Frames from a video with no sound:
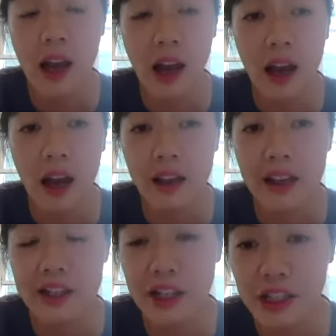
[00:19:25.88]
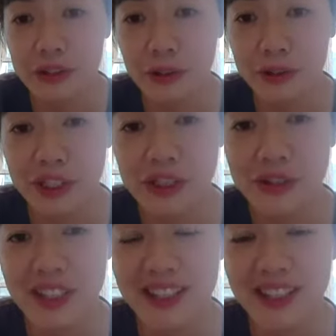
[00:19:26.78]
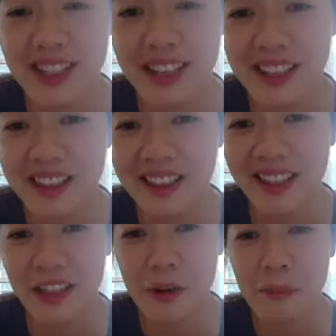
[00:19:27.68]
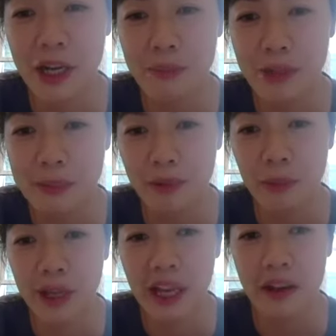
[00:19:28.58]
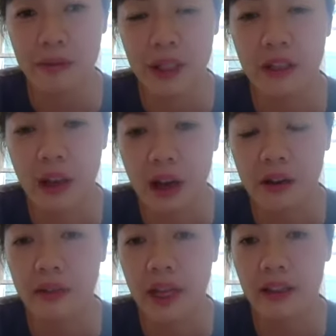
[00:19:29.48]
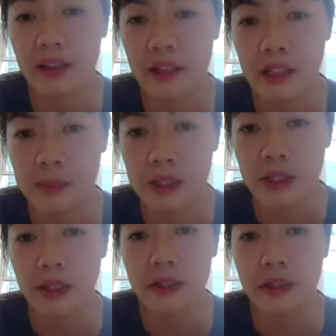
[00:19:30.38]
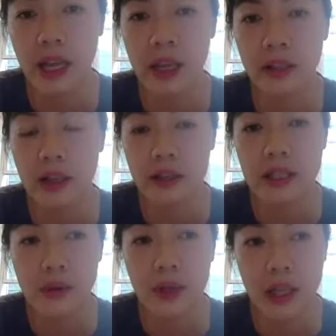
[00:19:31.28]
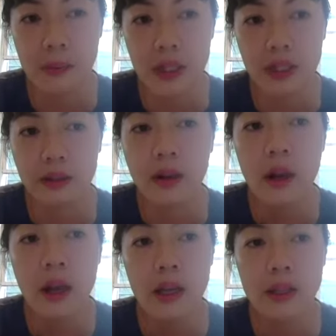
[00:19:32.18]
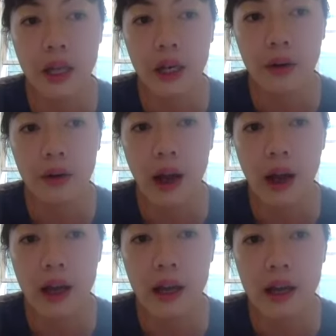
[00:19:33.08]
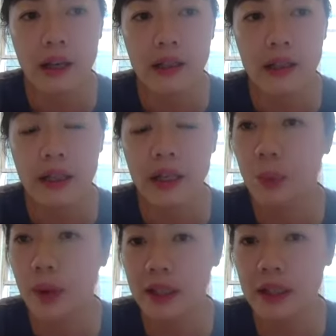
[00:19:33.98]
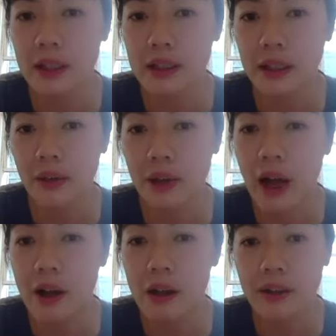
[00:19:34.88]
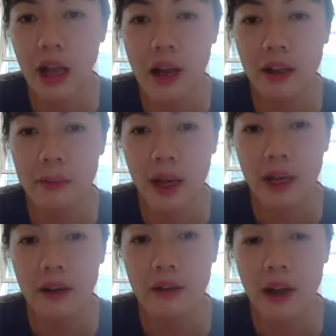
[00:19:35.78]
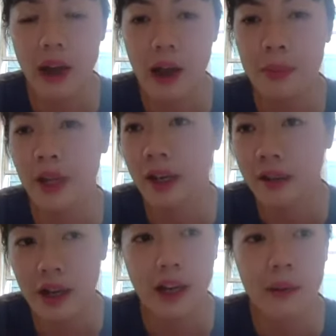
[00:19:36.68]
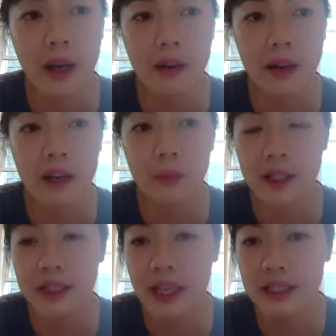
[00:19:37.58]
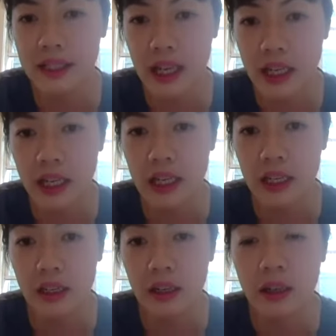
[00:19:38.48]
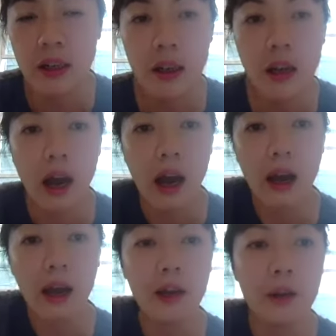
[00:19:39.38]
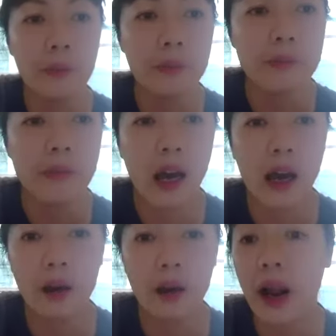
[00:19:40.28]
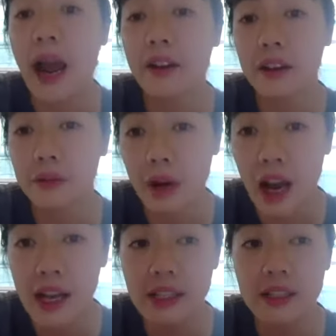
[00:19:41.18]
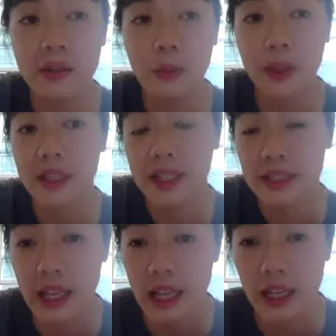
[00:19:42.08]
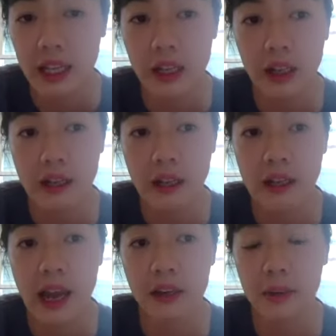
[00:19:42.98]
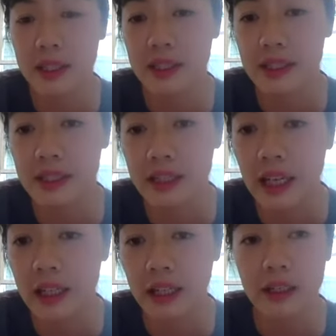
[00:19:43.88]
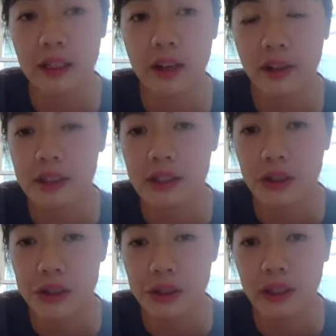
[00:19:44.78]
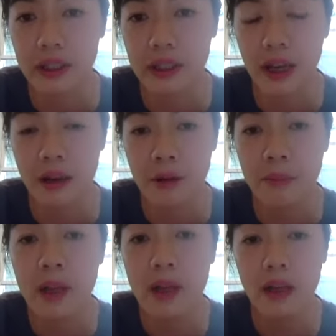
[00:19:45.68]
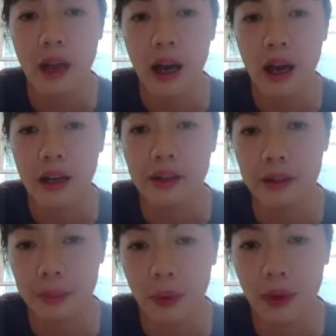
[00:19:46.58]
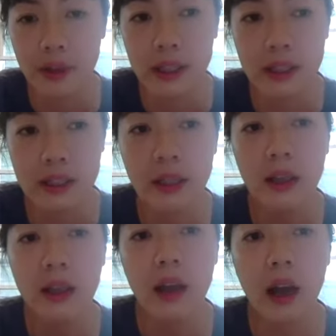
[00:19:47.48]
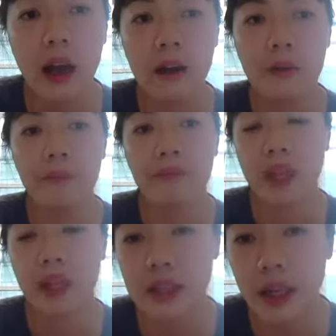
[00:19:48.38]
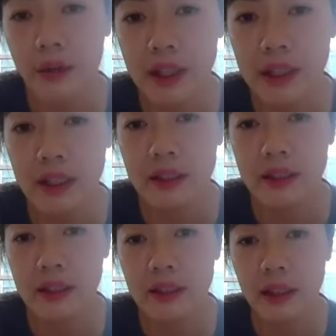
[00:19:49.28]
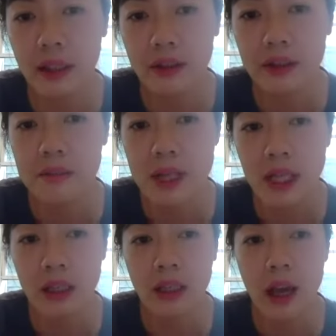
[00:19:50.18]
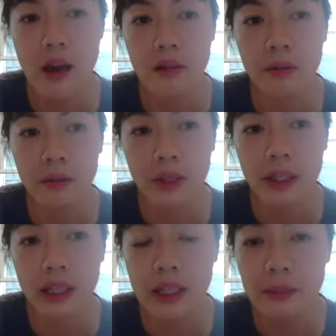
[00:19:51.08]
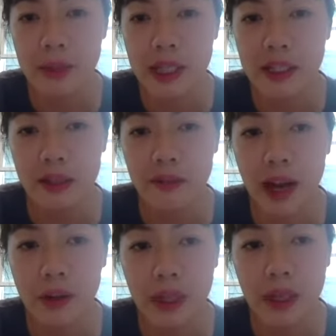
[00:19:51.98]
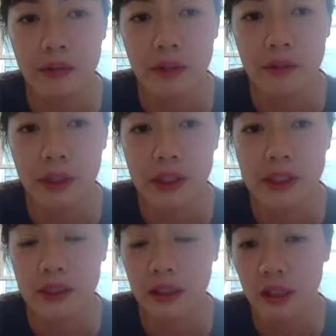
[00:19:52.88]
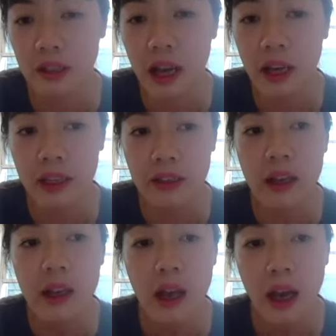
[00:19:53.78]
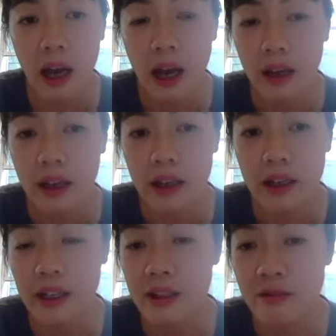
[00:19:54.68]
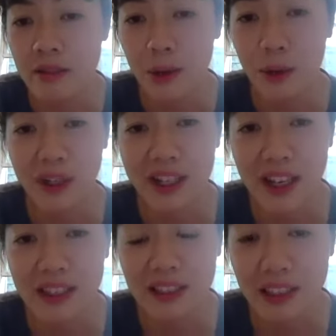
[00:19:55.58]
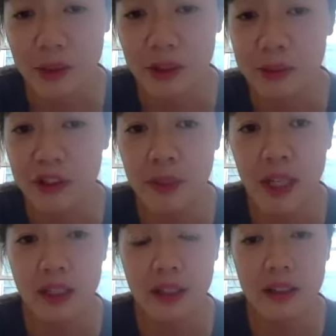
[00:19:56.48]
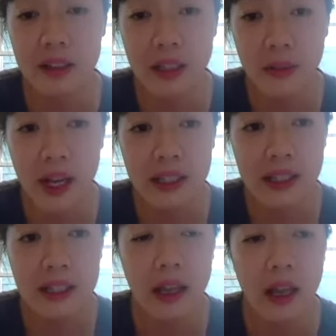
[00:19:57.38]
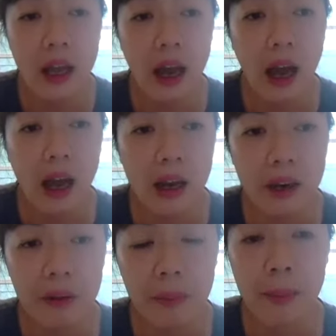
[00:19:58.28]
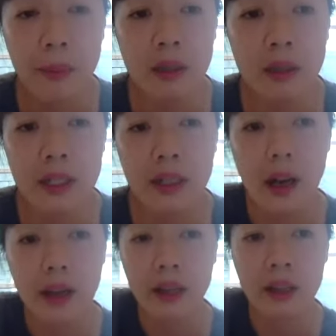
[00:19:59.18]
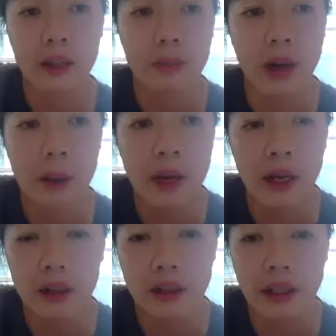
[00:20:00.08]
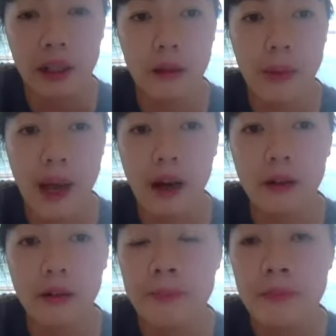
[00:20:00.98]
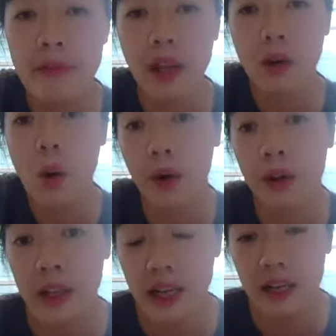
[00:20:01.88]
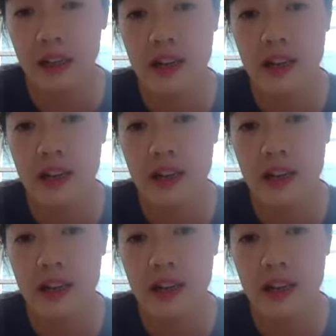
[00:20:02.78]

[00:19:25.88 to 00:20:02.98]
uh, industrial unions that I think many people may have written off, like the Teamsters and, and the UAW. So, uh, you know, what's so I'll, I'll, talk about, I'm planning to talk about kind of what's at stake here, um, uh, or how did it arise, what's at stake here, and, and how do we sustain it, and how can socialists um, uh, support this? Um, so, this is, you know, to me, a really key piece of how we can reverse the decline uh, in the organized labor movement in the US. Um, I'm going to be talking primarily about coordinated